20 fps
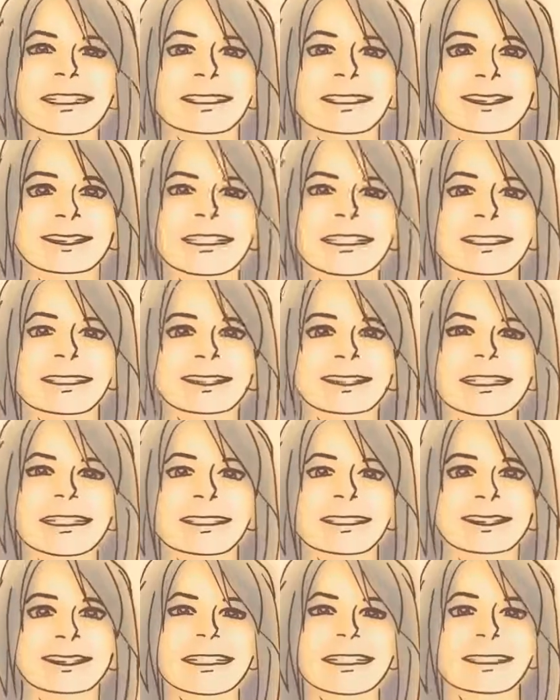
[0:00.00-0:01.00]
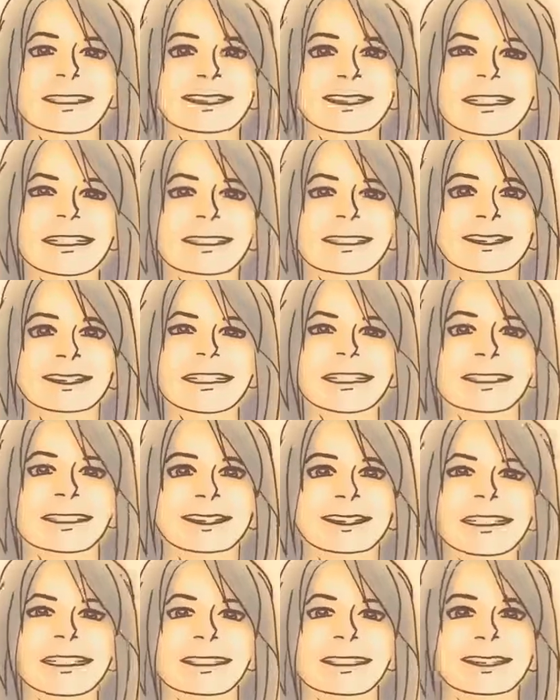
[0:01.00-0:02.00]
you listened to me go on and
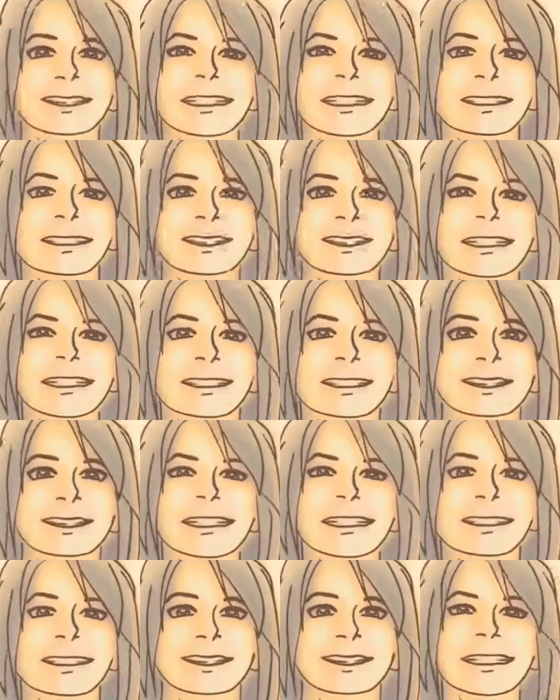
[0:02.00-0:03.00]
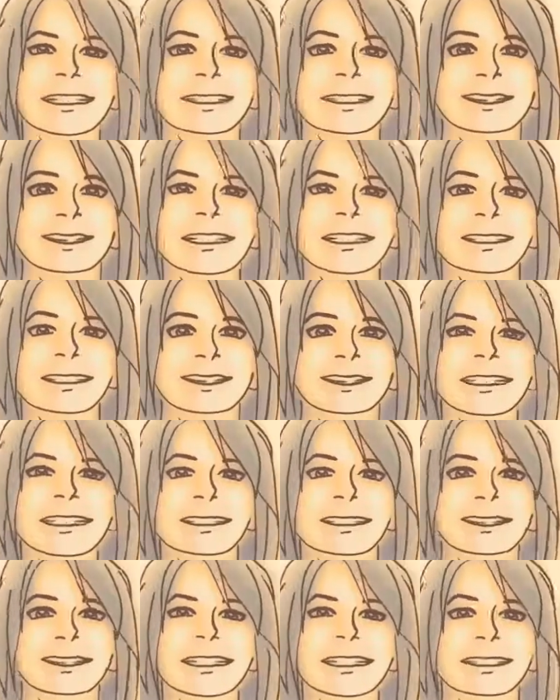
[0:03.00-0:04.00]
on about that dating app.
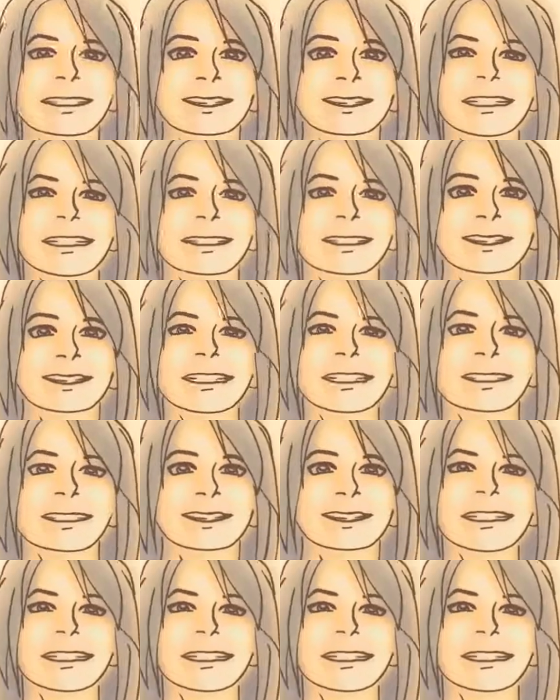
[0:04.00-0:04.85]
Douchebag.